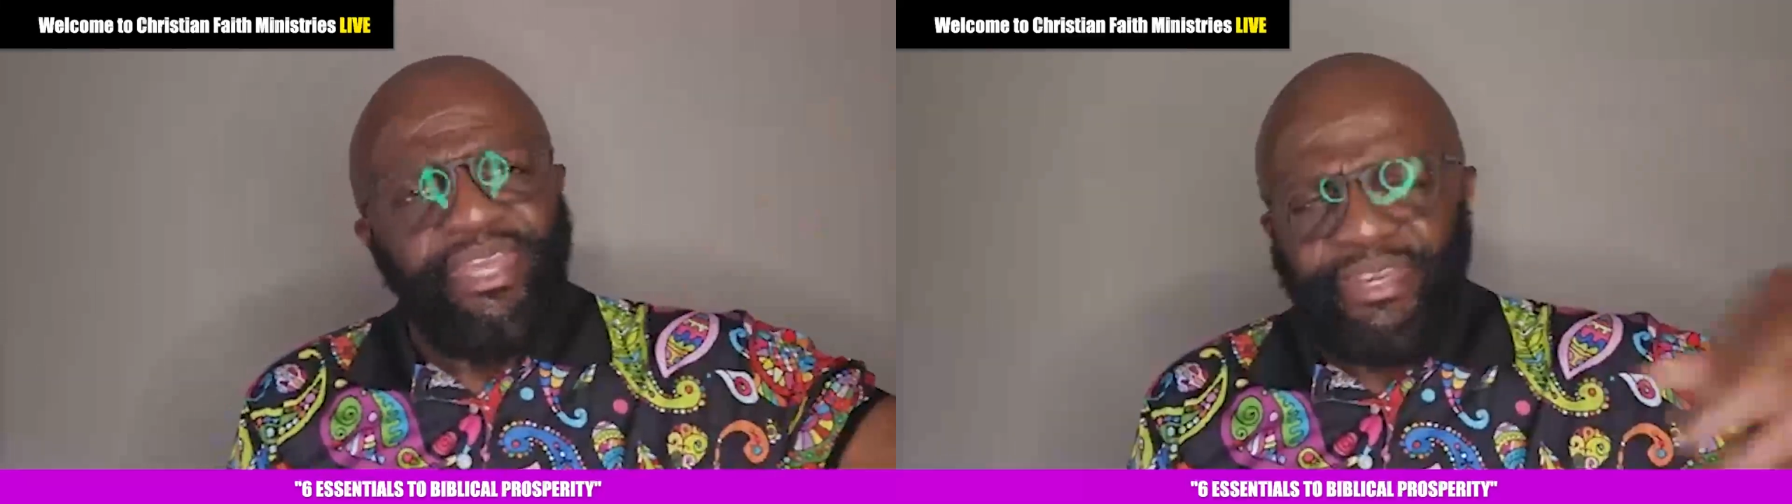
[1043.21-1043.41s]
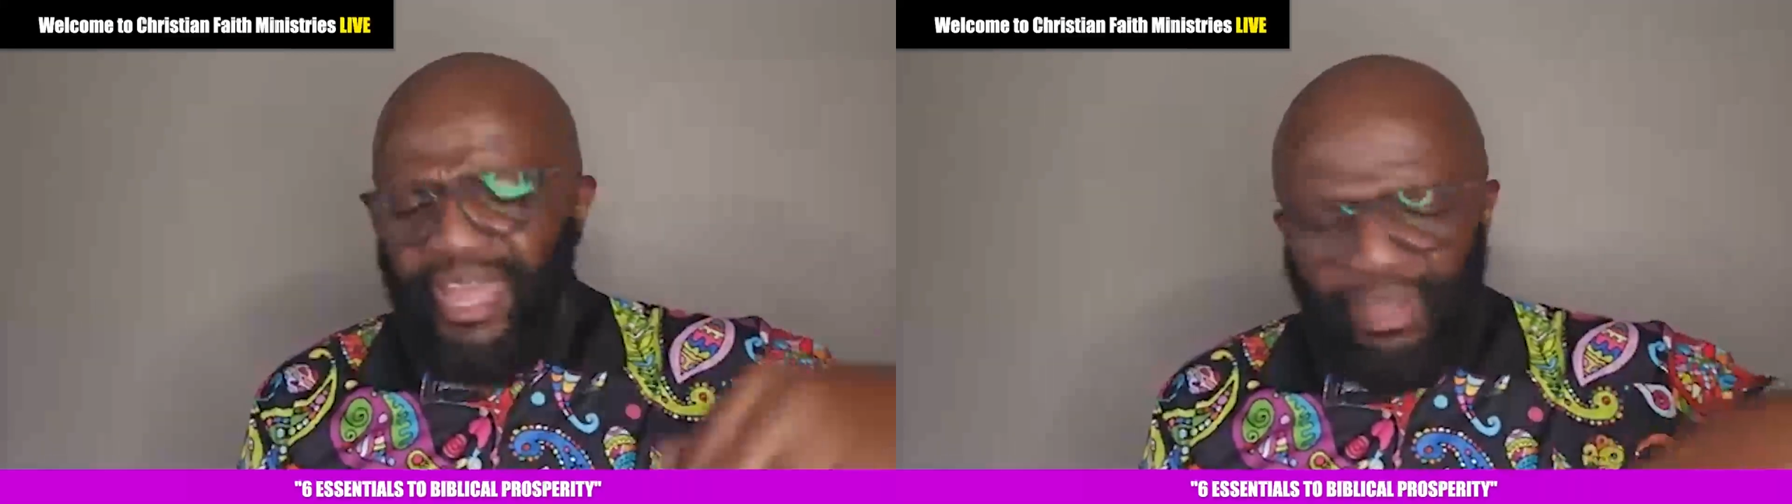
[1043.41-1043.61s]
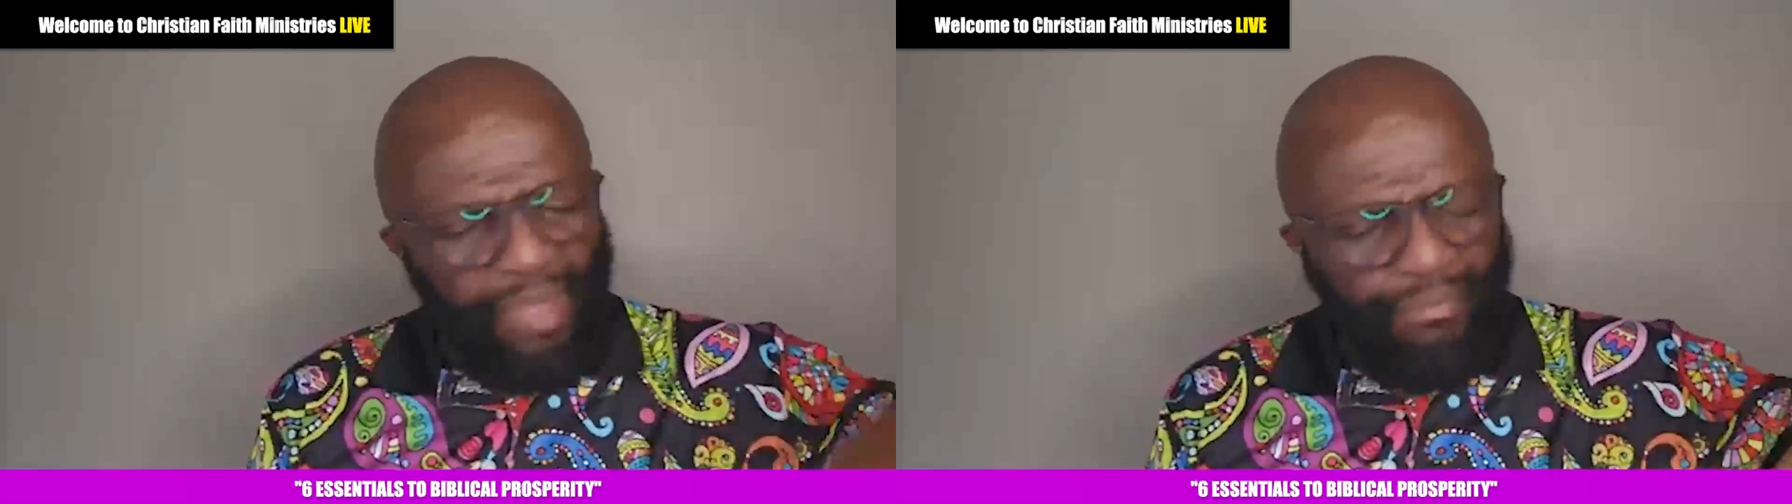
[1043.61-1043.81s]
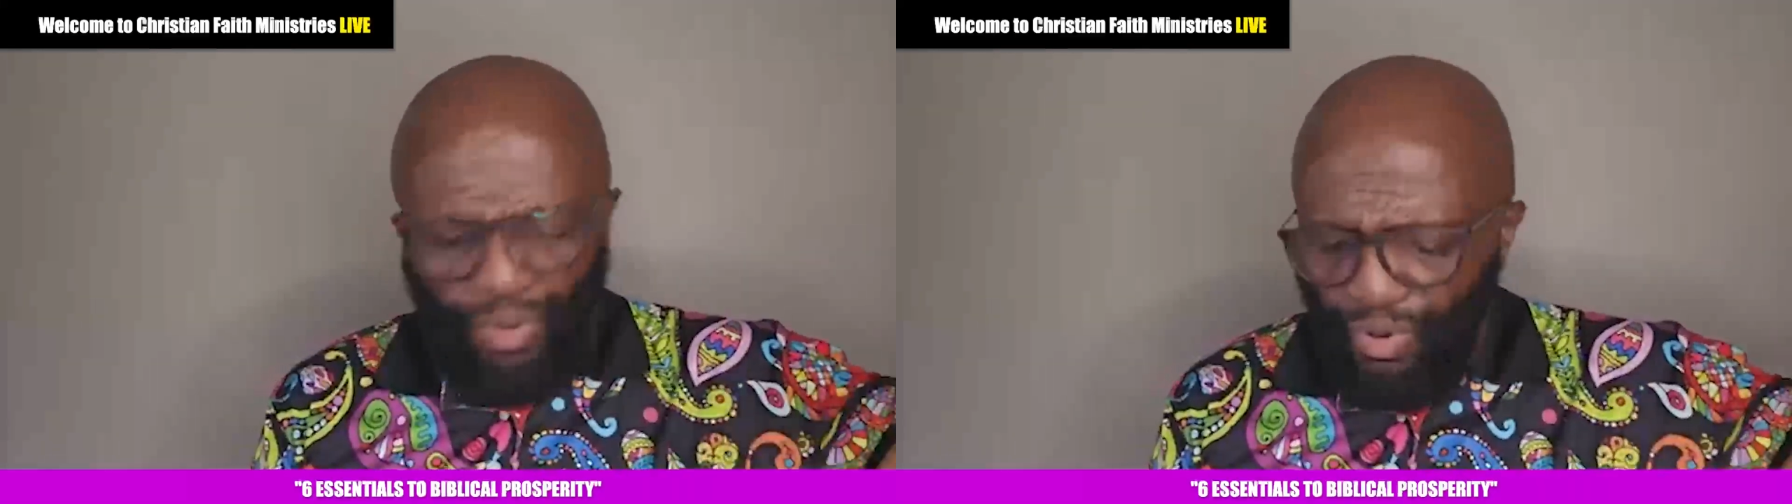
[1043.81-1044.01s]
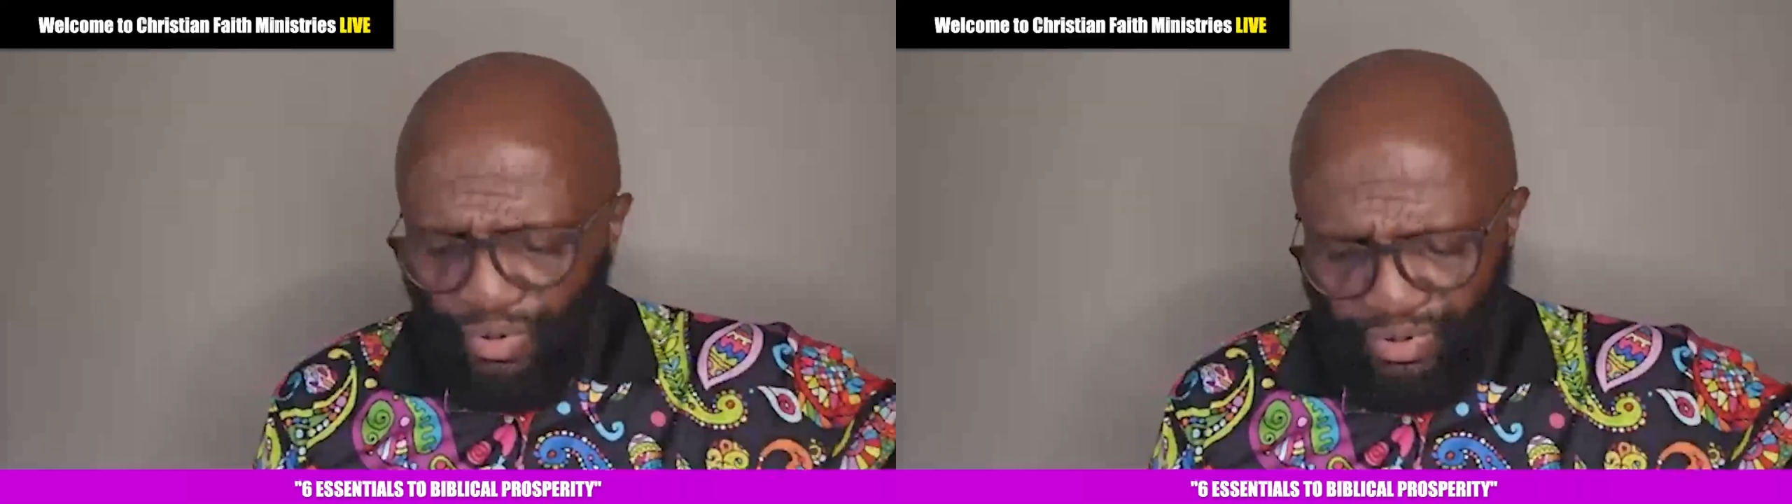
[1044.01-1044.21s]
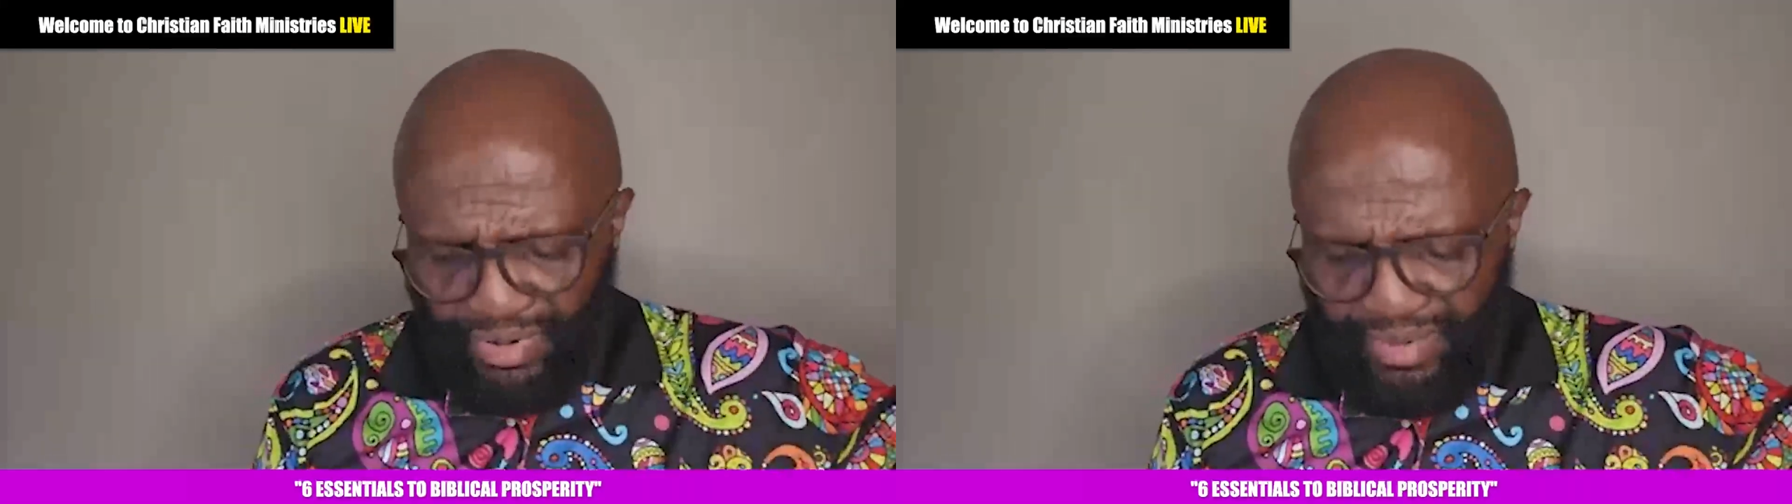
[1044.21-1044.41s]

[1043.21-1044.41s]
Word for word: And now I'm, I'm old.